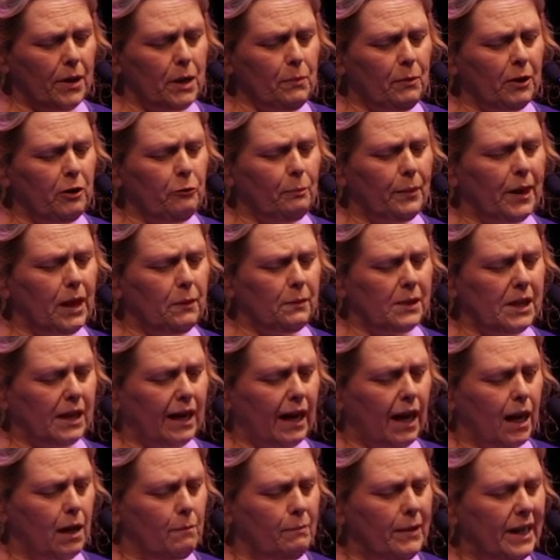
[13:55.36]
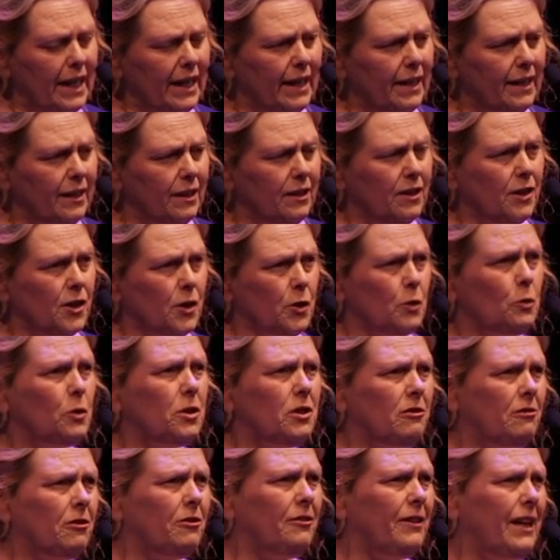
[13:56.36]
People have been able to come in and
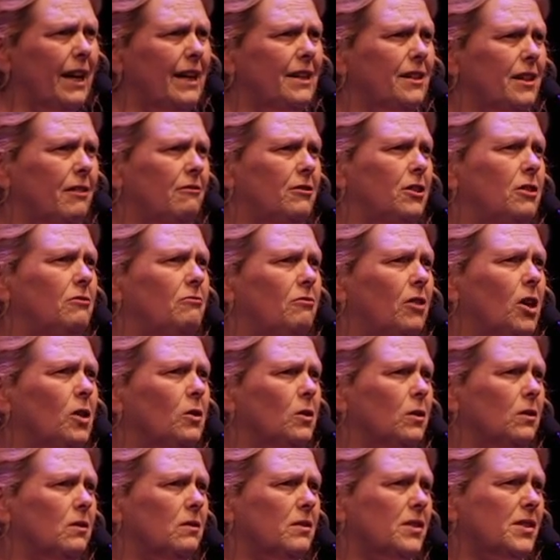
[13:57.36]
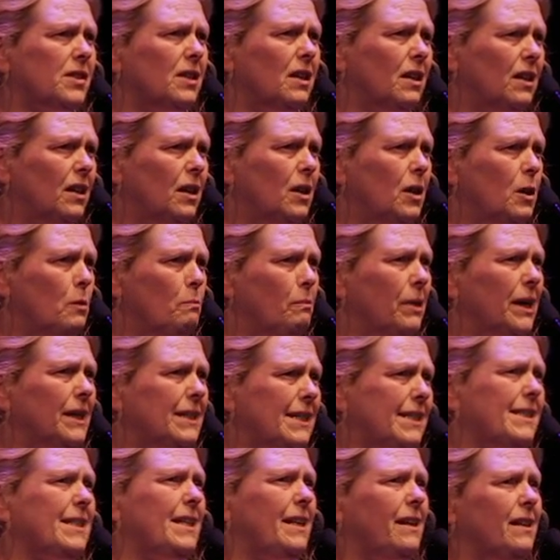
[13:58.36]
sort of create their own roles by
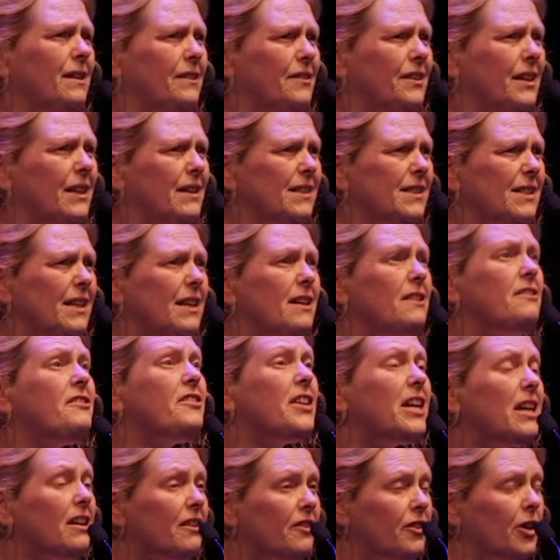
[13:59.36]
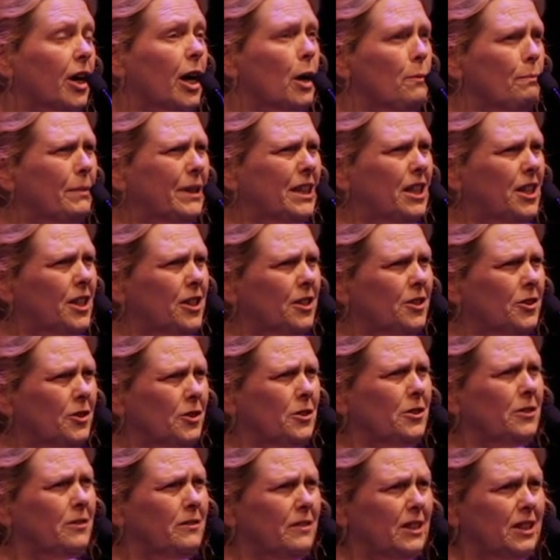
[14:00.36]
seeing things they think the company should
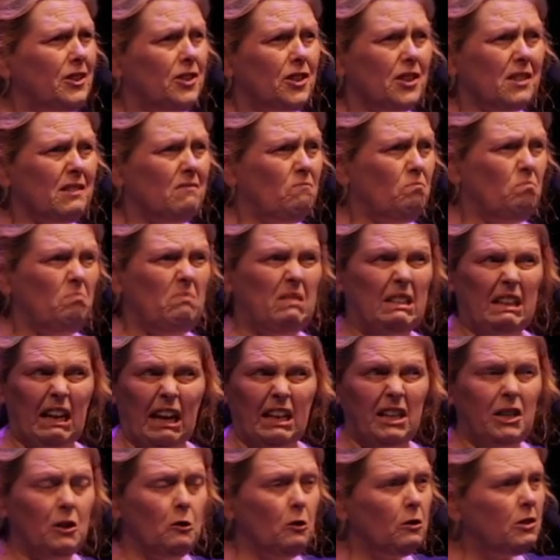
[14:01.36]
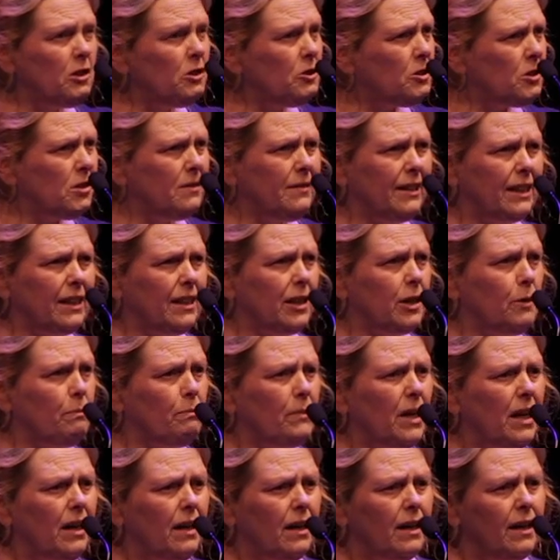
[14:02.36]
do and just getting on and doing them.
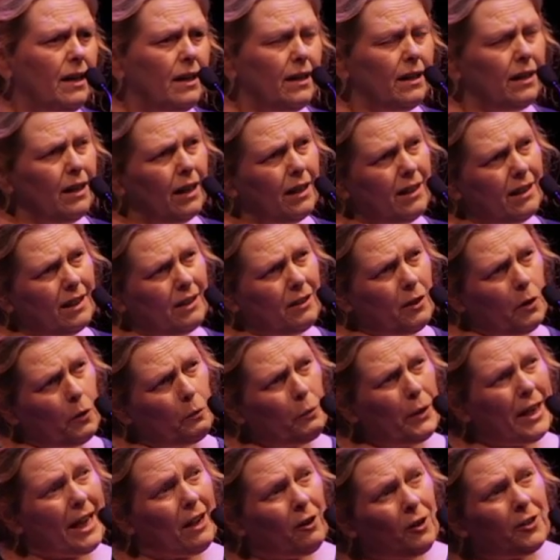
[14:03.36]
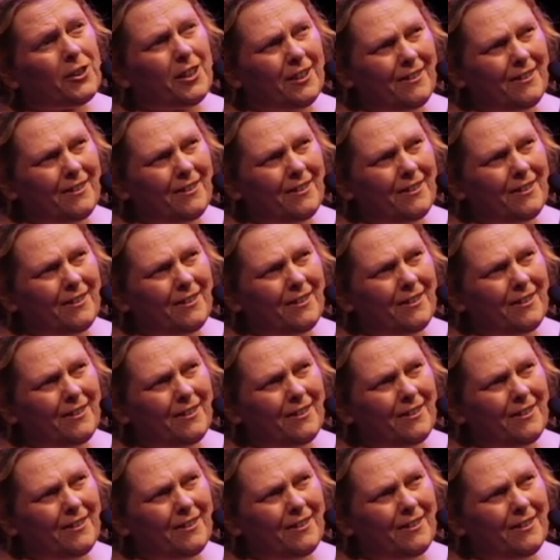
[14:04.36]
We are